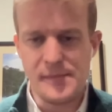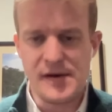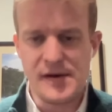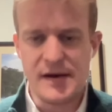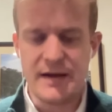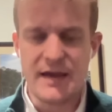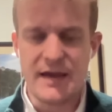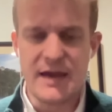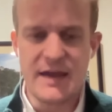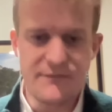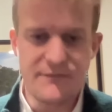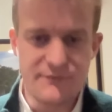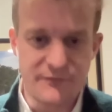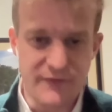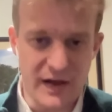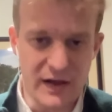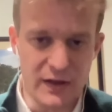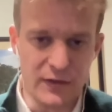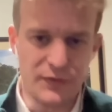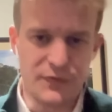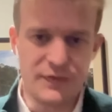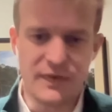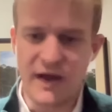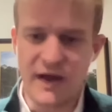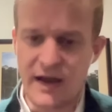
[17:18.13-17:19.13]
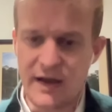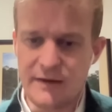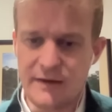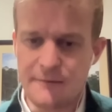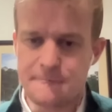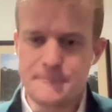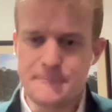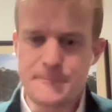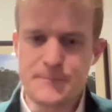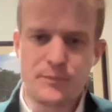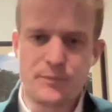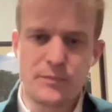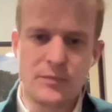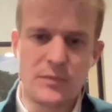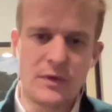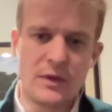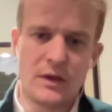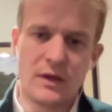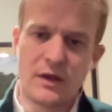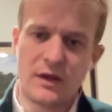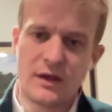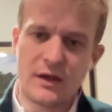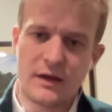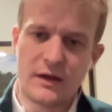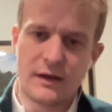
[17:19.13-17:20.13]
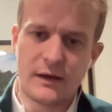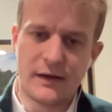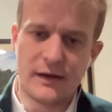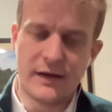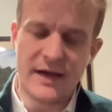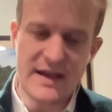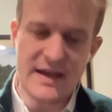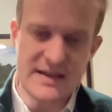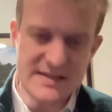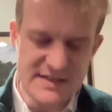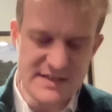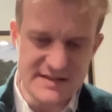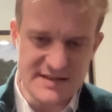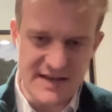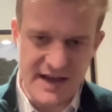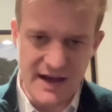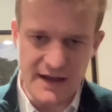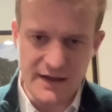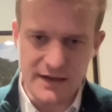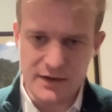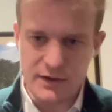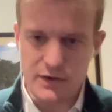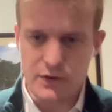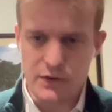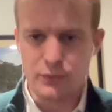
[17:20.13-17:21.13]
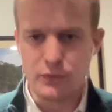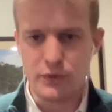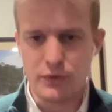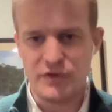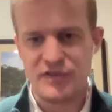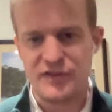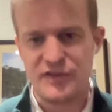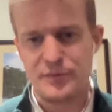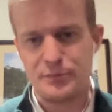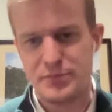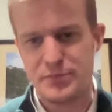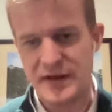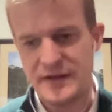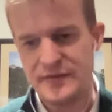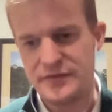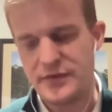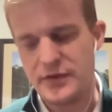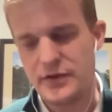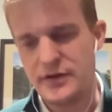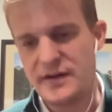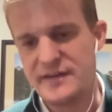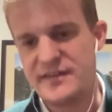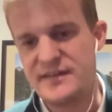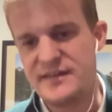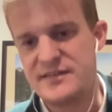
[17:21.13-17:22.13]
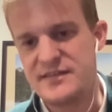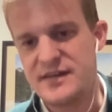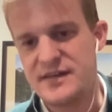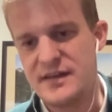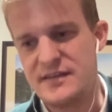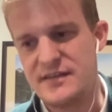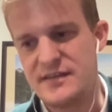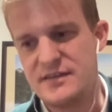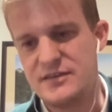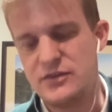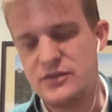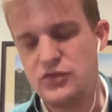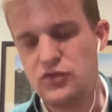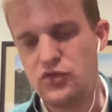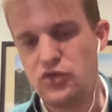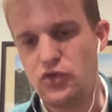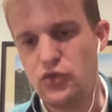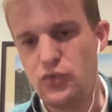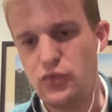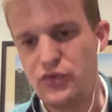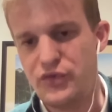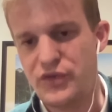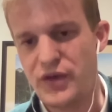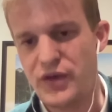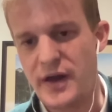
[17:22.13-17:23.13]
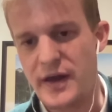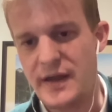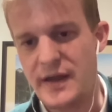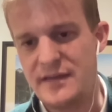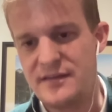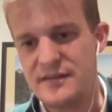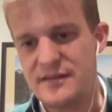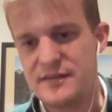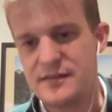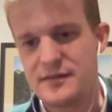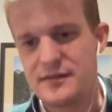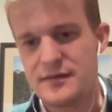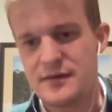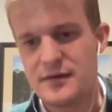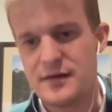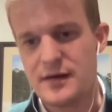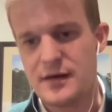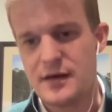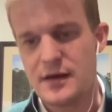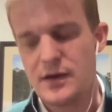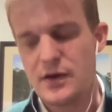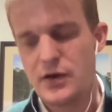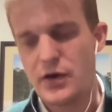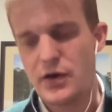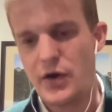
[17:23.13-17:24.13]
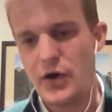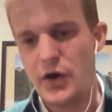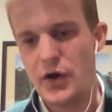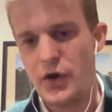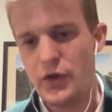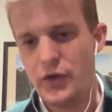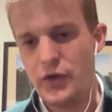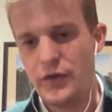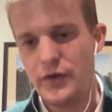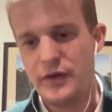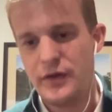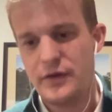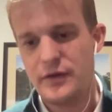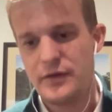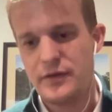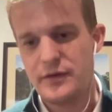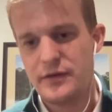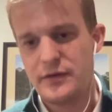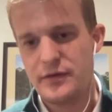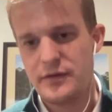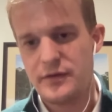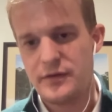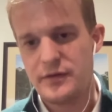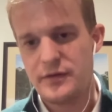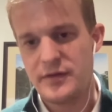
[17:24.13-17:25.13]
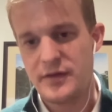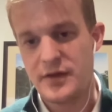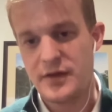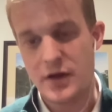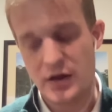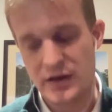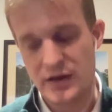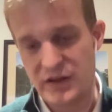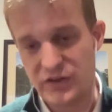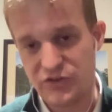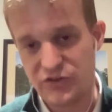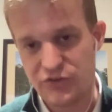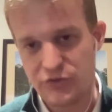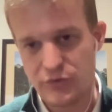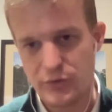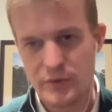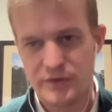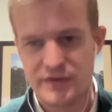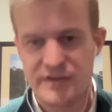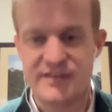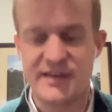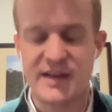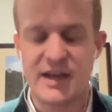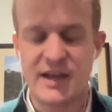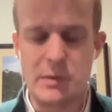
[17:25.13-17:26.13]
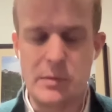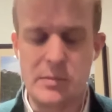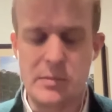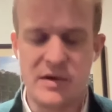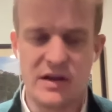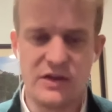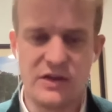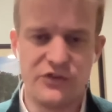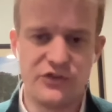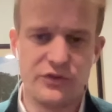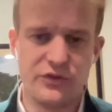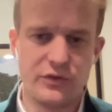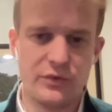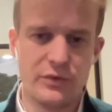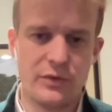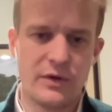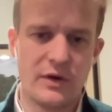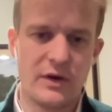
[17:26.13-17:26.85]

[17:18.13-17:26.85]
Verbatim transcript: He felt that his attack would split the United States into two sides on the gun issue, on the Second Amendment issue.